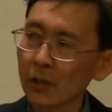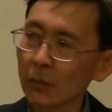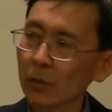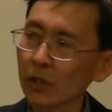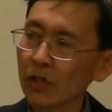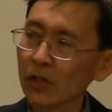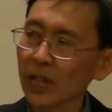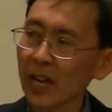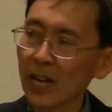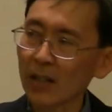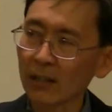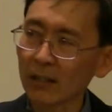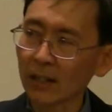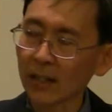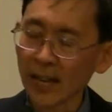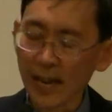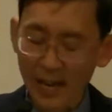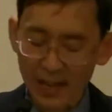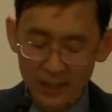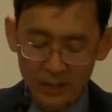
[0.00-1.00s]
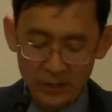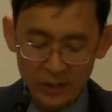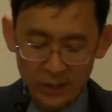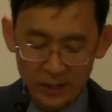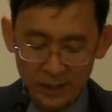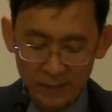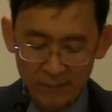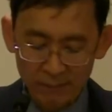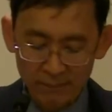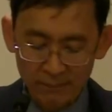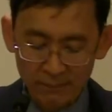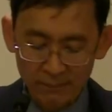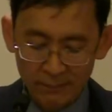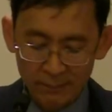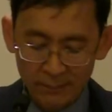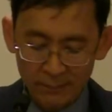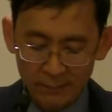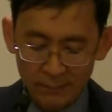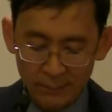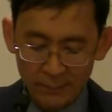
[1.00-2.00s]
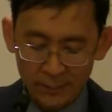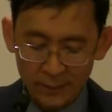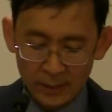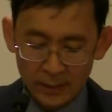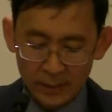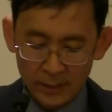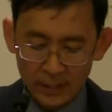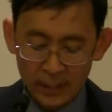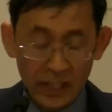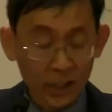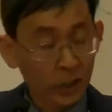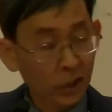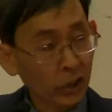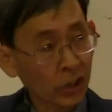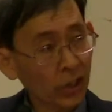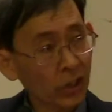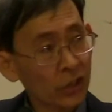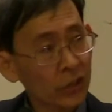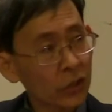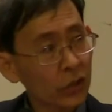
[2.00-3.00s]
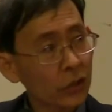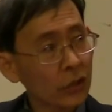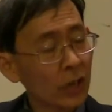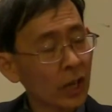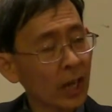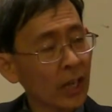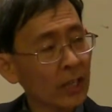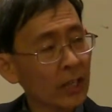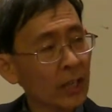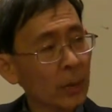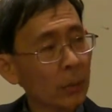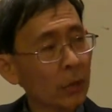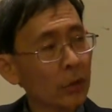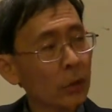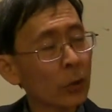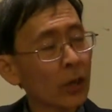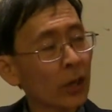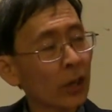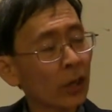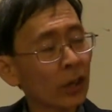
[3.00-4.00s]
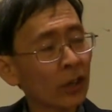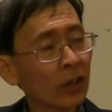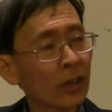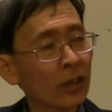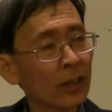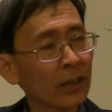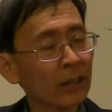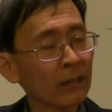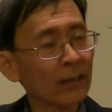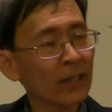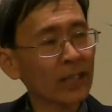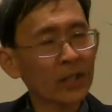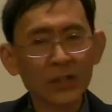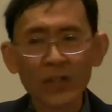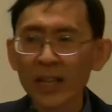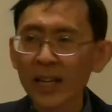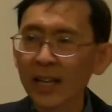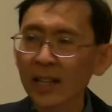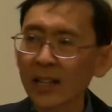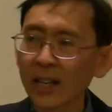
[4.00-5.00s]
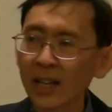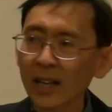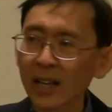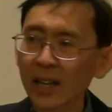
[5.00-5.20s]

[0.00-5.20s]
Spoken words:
was downcast. And he turned to someone who had heard. He said,